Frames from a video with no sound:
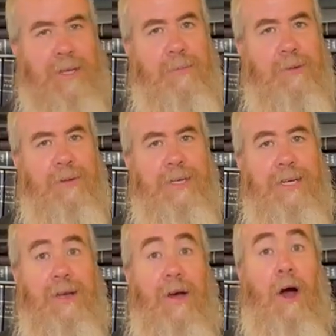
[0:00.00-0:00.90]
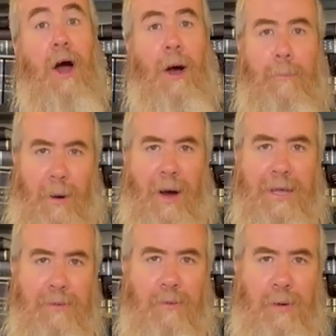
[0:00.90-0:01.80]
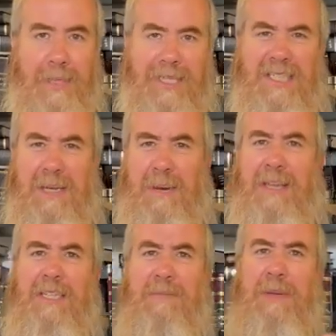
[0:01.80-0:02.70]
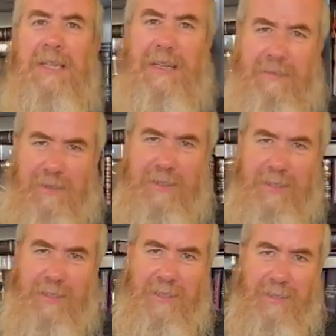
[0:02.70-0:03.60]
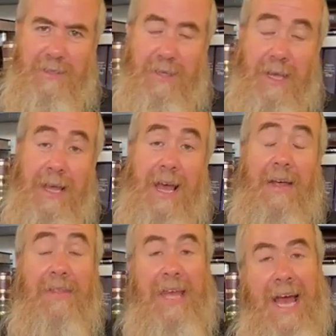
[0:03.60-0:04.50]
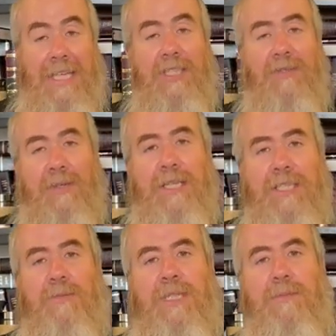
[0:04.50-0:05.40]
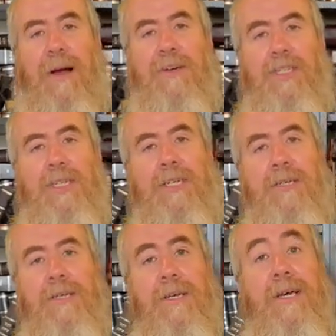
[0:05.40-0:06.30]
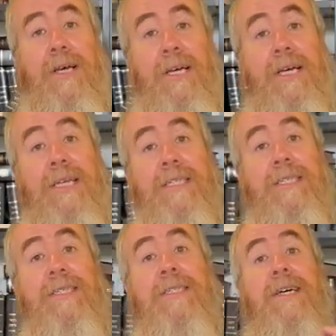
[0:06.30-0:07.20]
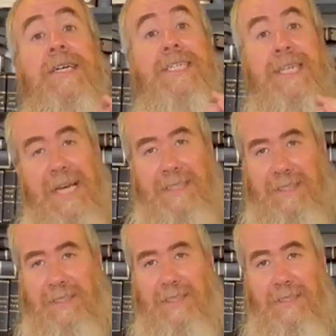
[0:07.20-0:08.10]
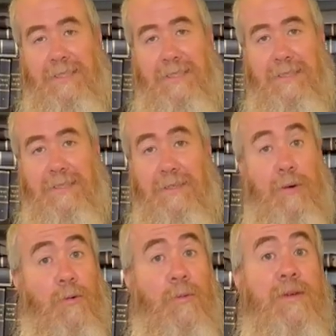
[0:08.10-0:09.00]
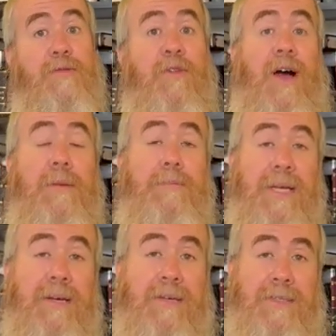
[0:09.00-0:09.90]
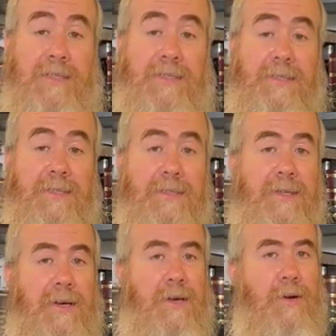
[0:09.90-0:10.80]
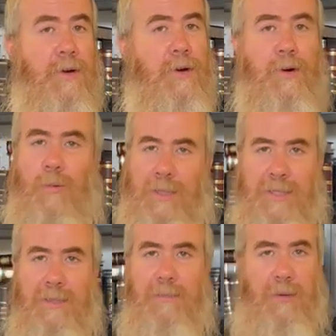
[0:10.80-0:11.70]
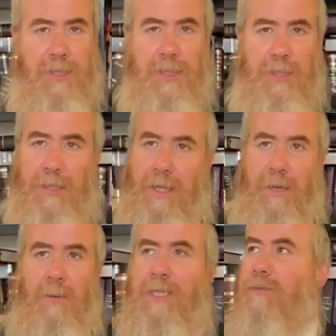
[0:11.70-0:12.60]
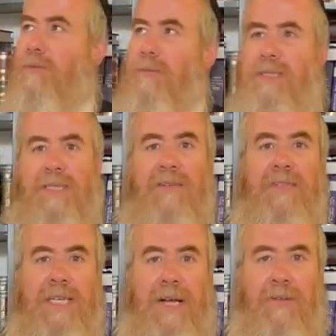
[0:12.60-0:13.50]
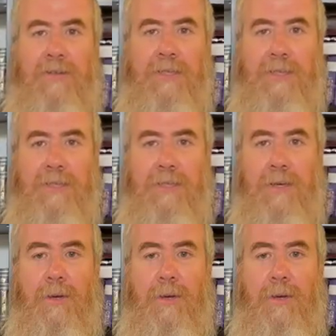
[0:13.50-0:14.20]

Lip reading: community. Am I the one that's going to make this big difference? And the answer in this week's Parsha is yes. We find Pinchas, who wasn't Moshe, he wasn't from the 70 elders,